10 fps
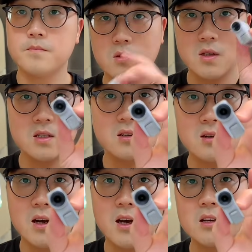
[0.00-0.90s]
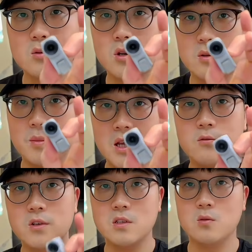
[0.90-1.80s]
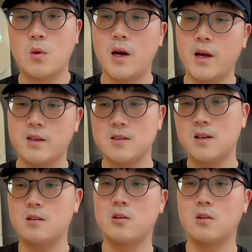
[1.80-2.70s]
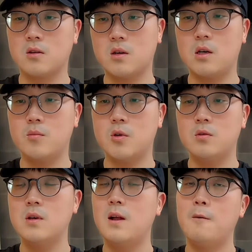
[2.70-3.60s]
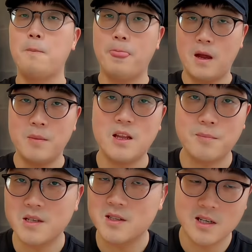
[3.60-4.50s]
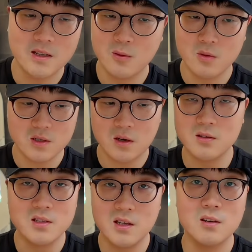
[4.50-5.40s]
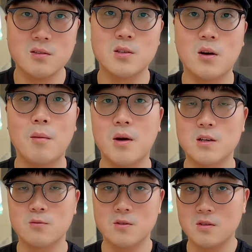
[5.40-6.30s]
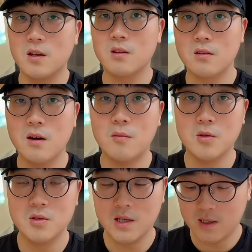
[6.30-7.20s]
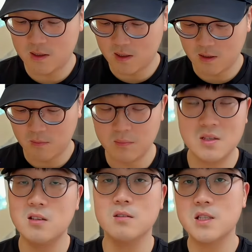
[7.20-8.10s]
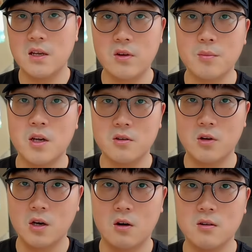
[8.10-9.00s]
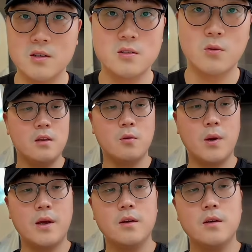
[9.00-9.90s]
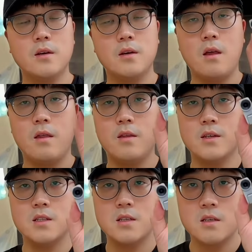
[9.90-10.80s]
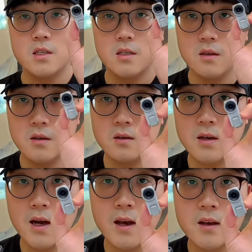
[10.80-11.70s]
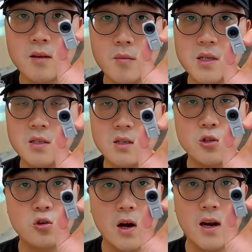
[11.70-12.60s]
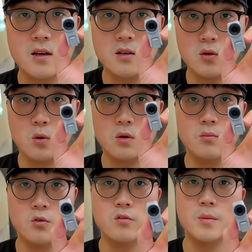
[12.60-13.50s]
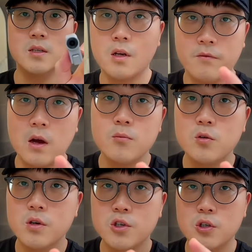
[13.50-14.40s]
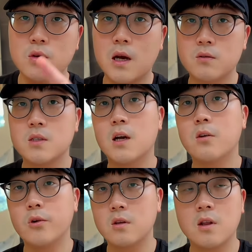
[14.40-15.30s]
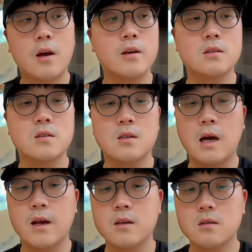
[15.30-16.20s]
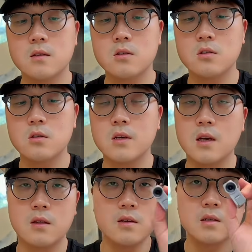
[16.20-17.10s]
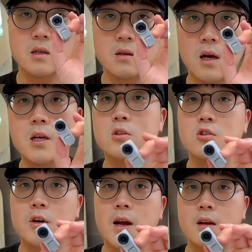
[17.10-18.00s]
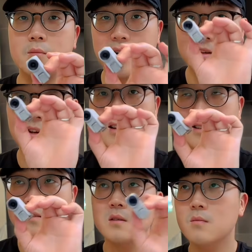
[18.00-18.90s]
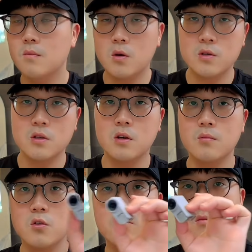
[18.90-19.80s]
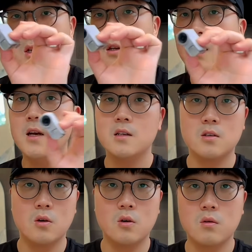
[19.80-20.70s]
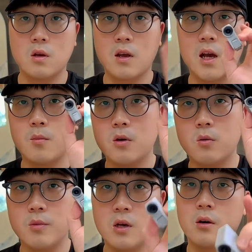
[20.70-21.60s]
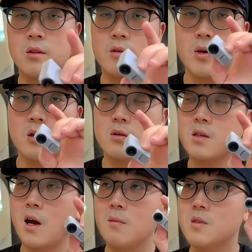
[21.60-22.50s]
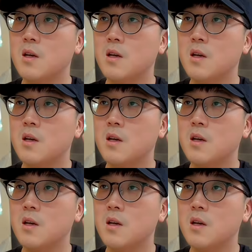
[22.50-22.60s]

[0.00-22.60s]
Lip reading: So this little guy is one of the main reasons why I decided to get the combo. I mean, that being said, it was on sale, so I might as well just get the combo set. I'm still saving money regardless. Either way, this little guy can basically track your movements. If I'm doing a shoot outside with clients, I can essentially get this little guy to track my clients' motion and movement, so the camera will be on them at all times.